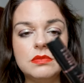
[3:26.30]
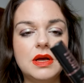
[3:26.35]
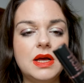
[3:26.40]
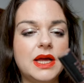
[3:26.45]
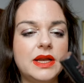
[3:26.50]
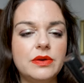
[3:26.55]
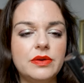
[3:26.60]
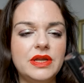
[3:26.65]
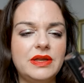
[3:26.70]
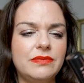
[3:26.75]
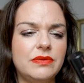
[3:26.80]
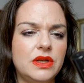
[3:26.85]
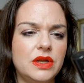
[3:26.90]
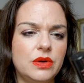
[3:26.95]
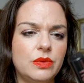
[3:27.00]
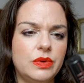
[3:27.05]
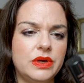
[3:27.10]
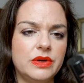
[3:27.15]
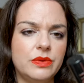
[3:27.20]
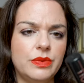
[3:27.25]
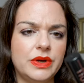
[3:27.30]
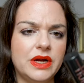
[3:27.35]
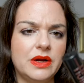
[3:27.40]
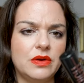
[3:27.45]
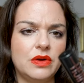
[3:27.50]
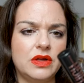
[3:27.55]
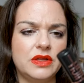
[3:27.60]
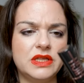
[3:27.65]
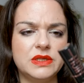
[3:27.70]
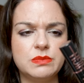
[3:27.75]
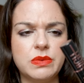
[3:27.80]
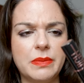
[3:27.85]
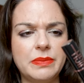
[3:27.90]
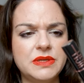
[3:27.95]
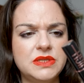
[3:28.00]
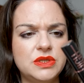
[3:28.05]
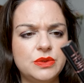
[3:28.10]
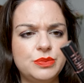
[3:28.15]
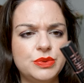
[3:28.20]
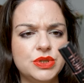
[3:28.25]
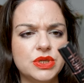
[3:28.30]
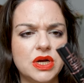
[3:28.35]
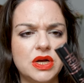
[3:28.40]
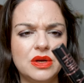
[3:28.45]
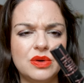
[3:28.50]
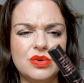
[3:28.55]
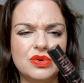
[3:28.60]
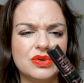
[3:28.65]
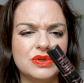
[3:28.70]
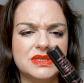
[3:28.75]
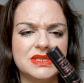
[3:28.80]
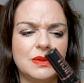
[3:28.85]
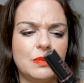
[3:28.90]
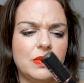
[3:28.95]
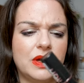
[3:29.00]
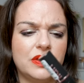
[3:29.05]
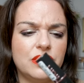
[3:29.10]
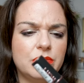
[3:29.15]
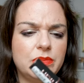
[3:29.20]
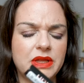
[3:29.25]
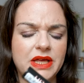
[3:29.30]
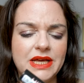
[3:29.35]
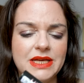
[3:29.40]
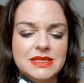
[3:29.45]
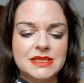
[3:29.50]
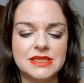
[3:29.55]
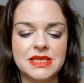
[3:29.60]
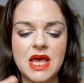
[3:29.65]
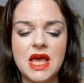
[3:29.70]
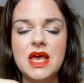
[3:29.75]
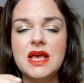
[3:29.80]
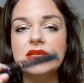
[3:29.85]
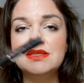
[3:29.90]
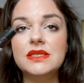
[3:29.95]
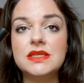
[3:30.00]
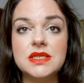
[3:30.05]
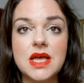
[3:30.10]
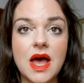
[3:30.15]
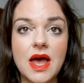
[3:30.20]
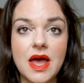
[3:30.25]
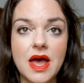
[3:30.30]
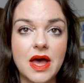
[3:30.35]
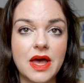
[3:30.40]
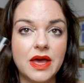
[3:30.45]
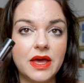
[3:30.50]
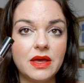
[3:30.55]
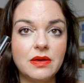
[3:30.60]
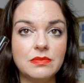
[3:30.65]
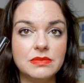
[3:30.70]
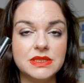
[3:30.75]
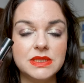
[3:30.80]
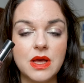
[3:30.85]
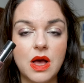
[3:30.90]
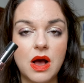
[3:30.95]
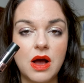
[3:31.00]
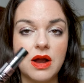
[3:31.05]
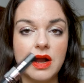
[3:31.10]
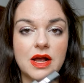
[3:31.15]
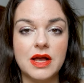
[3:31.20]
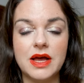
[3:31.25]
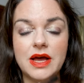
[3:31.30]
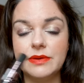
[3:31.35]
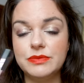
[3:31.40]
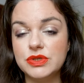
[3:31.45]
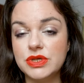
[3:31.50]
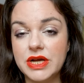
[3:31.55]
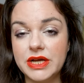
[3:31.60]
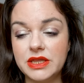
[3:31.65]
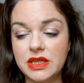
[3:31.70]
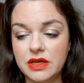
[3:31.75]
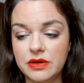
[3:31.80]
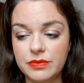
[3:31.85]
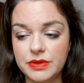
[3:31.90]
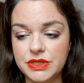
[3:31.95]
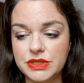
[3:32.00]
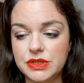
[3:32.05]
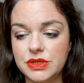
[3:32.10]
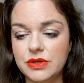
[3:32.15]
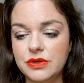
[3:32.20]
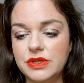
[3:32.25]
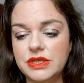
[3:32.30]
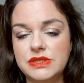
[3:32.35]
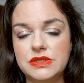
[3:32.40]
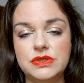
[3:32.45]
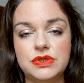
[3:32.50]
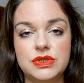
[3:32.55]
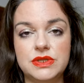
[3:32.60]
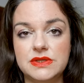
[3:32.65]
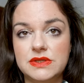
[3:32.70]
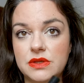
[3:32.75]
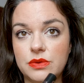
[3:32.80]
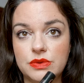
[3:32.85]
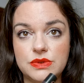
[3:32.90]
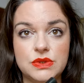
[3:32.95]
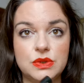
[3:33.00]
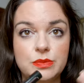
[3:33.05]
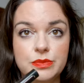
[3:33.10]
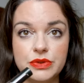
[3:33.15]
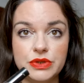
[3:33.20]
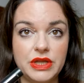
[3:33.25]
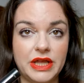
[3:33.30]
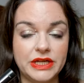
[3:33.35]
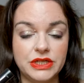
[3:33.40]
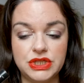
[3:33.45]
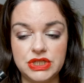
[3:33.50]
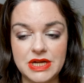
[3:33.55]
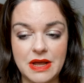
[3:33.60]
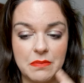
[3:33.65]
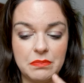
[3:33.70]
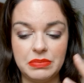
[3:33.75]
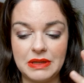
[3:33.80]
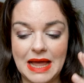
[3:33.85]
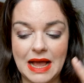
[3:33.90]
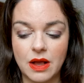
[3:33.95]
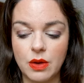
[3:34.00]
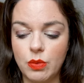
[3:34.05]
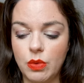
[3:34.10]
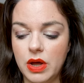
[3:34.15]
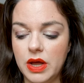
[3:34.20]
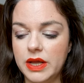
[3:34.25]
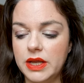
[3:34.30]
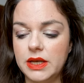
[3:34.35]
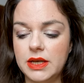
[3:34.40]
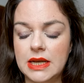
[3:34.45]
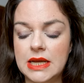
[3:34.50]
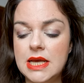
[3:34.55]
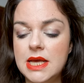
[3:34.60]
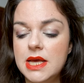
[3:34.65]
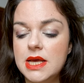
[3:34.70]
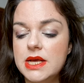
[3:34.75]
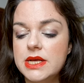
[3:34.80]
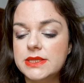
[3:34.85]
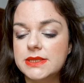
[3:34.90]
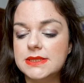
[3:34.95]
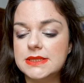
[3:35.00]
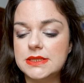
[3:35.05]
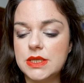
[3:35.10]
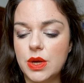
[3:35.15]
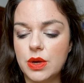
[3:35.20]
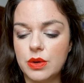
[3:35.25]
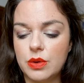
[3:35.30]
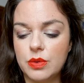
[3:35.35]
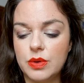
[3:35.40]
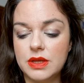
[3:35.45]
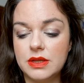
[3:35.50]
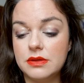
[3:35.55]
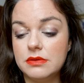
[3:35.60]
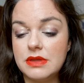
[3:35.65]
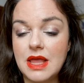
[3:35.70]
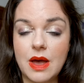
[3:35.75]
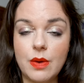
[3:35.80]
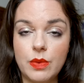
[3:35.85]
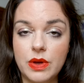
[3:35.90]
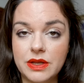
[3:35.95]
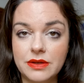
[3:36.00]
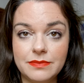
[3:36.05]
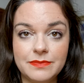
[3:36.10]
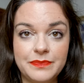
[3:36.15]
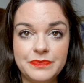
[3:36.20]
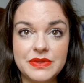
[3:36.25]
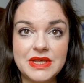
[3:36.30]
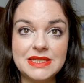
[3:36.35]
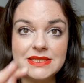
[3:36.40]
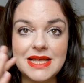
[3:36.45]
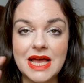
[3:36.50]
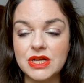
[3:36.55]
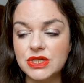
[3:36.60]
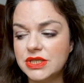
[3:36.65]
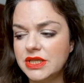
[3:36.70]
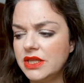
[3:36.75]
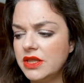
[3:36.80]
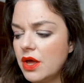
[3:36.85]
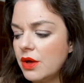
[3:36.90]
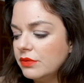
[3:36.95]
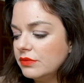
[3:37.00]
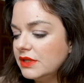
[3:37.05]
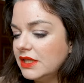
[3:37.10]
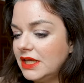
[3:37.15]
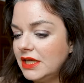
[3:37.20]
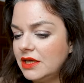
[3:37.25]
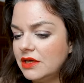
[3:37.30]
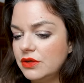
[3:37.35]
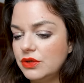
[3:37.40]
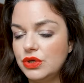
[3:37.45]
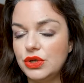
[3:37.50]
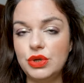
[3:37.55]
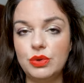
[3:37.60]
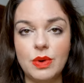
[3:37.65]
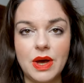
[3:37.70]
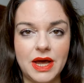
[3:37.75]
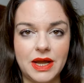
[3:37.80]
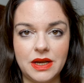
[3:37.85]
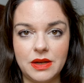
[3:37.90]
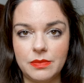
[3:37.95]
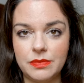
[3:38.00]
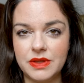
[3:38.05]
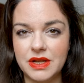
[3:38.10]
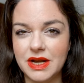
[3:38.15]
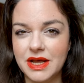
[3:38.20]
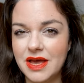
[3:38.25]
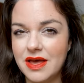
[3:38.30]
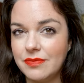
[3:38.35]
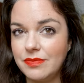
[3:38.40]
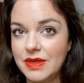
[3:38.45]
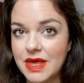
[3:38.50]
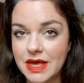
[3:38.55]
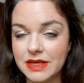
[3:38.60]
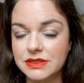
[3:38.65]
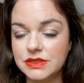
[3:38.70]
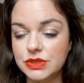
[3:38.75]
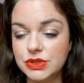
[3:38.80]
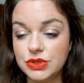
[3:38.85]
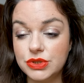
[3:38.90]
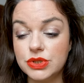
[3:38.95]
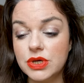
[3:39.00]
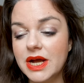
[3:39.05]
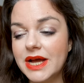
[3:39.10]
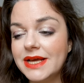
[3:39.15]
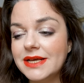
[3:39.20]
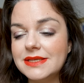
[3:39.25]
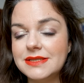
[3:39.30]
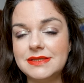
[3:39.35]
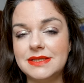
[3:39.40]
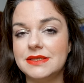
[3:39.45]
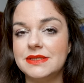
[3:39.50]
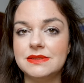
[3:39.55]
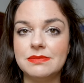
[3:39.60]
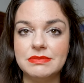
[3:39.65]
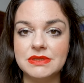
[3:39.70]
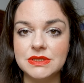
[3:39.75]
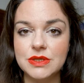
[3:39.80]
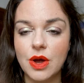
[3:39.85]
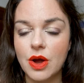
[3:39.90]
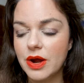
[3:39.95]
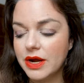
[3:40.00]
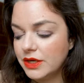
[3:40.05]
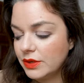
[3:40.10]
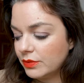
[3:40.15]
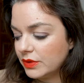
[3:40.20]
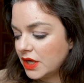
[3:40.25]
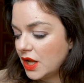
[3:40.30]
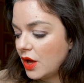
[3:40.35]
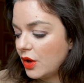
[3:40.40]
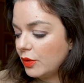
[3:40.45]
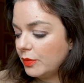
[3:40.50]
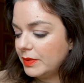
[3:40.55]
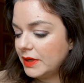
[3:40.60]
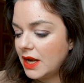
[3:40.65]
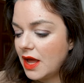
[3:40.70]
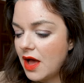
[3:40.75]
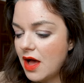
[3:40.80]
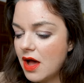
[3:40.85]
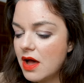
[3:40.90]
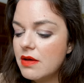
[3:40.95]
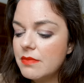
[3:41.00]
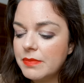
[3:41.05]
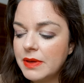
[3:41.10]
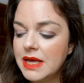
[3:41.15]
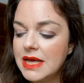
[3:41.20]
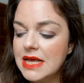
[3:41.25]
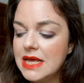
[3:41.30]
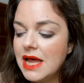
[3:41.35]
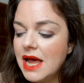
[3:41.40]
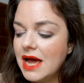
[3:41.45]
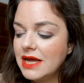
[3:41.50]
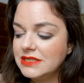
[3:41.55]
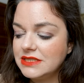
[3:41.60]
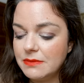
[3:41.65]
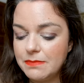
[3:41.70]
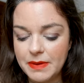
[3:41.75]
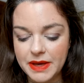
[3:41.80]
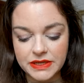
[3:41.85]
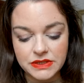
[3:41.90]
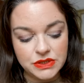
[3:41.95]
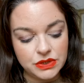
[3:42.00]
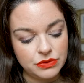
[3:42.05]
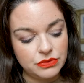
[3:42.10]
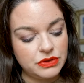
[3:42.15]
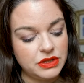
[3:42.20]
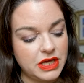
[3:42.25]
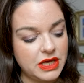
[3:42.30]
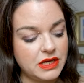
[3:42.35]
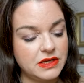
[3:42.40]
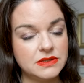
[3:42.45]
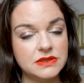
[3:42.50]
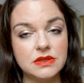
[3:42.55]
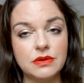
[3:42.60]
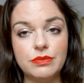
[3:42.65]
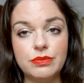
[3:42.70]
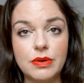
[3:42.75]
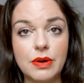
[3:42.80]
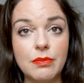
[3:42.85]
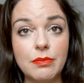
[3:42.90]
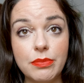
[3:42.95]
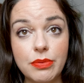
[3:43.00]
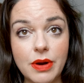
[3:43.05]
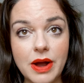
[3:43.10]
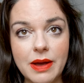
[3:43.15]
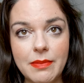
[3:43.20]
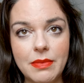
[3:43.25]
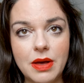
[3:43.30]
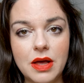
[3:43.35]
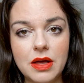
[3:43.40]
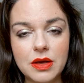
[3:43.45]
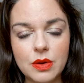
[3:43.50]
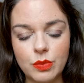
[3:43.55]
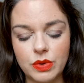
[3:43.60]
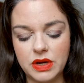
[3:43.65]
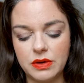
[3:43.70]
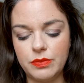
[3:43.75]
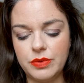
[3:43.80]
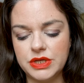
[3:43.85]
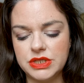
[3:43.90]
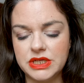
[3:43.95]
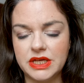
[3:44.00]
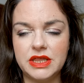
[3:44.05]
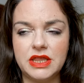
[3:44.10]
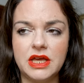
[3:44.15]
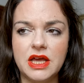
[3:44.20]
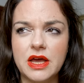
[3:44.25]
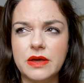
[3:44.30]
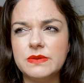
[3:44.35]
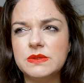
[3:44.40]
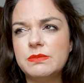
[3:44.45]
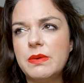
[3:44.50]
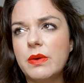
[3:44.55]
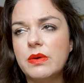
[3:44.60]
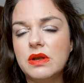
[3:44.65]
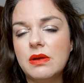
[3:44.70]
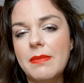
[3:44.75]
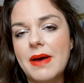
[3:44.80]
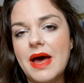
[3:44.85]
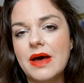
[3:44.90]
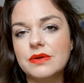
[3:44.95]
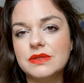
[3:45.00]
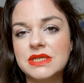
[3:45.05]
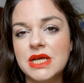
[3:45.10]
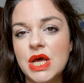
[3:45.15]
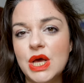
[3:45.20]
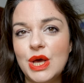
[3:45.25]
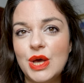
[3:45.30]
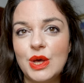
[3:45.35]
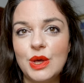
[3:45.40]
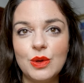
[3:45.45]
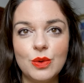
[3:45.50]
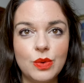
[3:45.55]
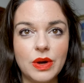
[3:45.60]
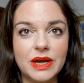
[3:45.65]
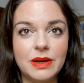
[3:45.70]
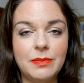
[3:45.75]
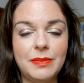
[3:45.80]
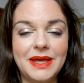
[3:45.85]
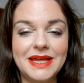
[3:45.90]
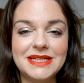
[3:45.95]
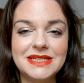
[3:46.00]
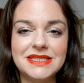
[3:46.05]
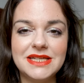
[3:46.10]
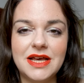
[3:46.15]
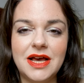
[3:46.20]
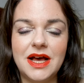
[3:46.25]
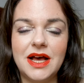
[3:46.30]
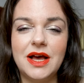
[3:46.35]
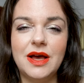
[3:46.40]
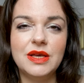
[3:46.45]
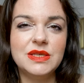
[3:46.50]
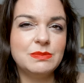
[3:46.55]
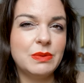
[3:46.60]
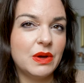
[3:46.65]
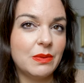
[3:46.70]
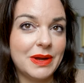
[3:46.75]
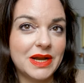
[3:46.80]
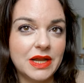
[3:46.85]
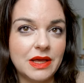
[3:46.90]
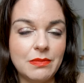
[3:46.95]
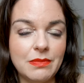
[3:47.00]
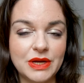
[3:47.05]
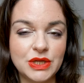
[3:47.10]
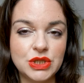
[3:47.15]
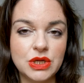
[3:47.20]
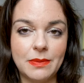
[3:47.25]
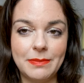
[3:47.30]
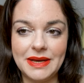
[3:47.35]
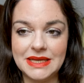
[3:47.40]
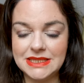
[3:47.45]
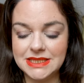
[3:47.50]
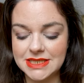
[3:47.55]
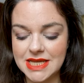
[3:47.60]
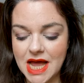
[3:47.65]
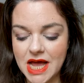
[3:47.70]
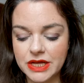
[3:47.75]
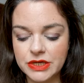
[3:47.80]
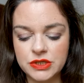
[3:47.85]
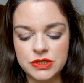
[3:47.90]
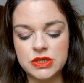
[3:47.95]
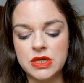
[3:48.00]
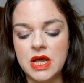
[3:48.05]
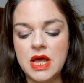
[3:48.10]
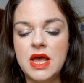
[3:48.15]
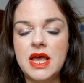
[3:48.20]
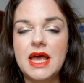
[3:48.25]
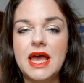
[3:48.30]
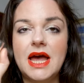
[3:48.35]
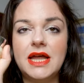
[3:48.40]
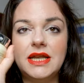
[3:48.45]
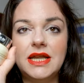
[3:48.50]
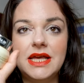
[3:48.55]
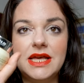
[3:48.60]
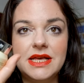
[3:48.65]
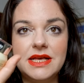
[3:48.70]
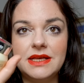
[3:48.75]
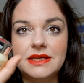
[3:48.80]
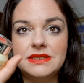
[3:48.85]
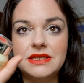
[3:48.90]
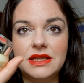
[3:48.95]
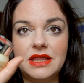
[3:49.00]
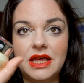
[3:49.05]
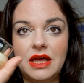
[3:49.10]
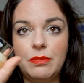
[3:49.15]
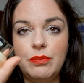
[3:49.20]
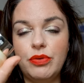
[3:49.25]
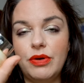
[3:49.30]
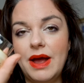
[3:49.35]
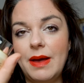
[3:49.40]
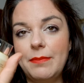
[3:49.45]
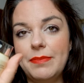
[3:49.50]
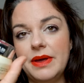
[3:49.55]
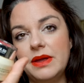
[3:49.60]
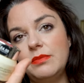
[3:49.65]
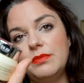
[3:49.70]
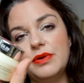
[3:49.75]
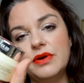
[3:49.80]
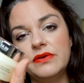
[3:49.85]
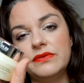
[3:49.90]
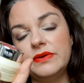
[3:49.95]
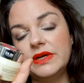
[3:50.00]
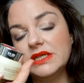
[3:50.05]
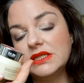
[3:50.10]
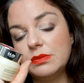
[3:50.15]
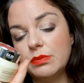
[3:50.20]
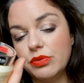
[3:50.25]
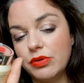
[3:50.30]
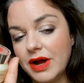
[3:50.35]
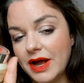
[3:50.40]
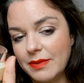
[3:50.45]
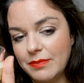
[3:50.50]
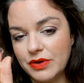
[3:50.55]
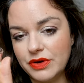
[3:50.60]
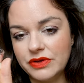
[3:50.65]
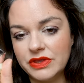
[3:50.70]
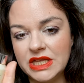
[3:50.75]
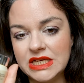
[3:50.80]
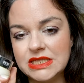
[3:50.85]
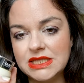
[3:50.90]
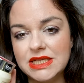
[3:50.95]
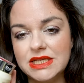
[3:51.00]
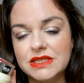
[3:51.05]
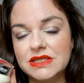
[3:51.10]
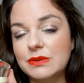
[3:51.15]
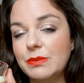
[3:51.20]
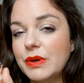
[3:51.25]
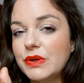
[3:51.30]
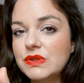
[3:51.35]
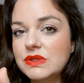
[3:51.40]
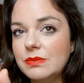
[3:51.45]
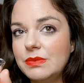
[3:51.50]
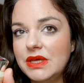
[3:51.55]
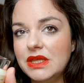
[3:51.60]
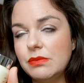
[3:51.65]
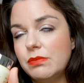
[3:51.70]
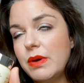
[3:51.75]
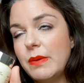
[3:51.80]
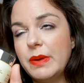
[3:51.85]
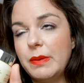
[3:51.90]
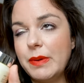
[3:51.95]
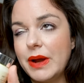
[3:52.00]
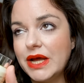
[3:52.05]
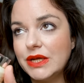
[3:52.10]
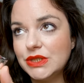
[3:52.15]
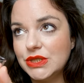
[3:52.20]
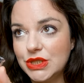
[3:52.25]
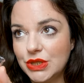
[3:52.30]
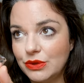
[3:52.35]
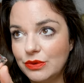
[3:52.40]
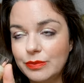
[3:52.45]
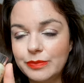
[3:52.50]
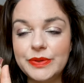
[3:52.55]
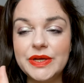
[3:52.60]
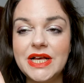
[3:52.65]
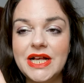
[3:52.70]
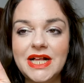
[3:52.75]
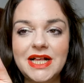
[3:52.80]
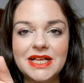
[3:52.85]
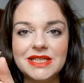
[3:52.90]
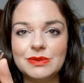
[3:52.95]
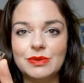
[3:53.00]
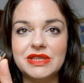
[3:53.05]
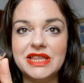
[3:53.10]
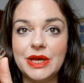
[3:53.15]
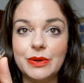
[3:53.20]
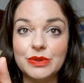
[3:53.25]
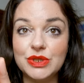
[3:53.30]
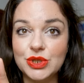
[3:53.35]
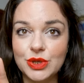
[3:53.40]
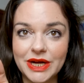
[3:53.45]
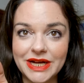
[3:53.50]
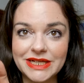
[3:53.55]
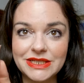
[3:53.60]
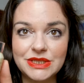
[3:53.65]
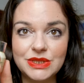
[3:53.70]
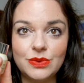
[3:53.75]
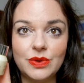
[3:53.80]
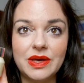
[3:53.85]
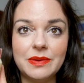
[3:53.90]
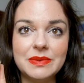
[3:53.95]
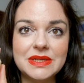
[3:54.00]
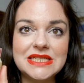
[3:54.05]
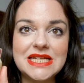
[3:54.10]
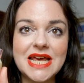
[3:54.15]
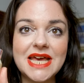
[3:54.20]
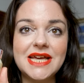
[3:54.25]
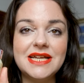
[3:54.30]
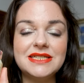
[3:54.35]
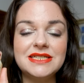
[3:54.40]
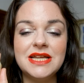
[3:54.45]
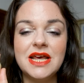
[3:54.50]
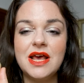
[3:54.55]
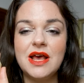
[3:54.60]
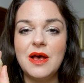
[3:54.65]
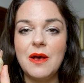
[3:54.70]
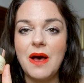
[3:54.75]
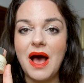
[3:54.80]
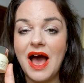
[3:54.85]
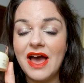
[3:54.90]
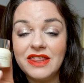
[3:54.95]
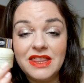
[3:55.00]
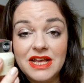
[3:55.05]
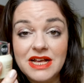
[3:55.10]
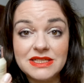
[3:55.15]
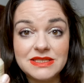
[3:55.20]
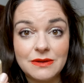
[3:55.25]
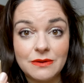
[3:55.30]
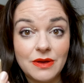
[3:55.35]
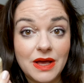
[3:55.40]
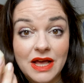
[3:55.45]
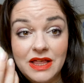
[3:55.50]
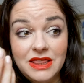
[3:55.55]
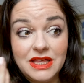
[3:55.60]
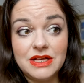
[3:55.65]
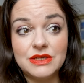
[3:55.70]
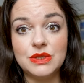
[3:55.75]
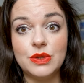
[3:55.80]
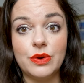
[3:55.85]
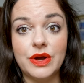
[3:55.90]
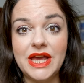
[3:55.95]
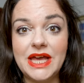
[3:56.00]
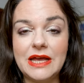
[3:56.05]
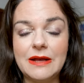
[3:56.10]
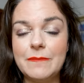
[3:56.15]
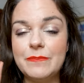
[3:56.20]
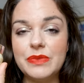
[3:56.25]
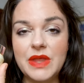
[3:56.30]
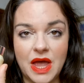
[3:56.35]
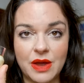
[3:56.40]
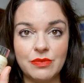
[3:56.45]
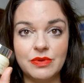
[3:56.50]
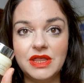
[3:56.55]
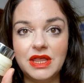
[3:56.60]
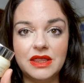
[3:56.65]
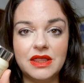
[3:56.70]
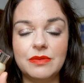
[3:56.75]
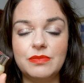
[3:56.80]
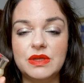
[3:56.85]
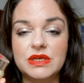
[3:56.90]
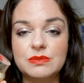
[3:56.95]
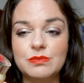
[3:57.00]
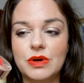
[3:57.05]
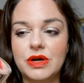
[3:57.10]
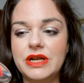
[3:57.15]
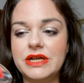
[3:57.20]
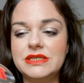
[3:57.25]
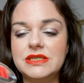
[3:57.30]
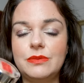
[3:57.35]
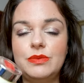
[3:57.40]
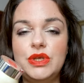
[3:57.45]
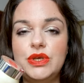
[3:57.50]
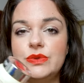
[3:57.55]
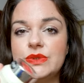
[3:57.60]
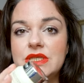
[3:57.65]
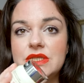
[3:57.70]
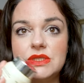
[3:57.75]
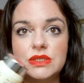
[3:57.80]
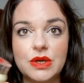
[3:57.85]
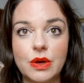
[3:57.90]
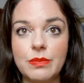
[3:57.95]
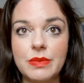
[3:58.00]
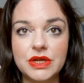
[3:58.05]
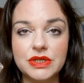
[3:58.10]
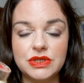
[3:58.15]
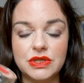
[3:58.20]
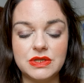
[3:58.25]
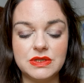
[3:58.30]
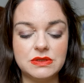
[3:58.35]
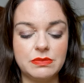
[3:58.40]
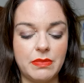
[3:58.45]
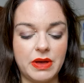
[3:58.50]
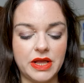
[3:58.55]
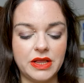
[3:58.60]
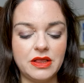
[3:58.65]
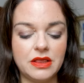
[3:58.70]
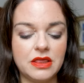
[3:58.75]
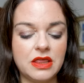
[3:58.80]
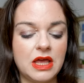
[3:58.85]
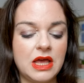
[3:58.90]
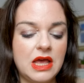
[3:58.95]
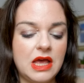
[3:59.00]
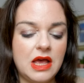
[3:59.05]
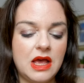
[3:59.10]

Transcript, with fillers: I don't even know what where I got this. Probably Superdrug or some other place. So Sky High mascara. I've tried the original. This is just the super like jet black one. So that one is actually the only new item that I have yet to try because it's mascara. I don't want to open it up. I did buy two things from Primark, one of which I think I've spoken about quite a bit. Uh, I spoke about it in my Shop My Stash, and it is the Prep and Perfect Primer. This is supposed to be the Bobbi Brown dupe. It's what they were trying to imitate. I think it's a, I think it's great. I really love this product. I've used it so much this month.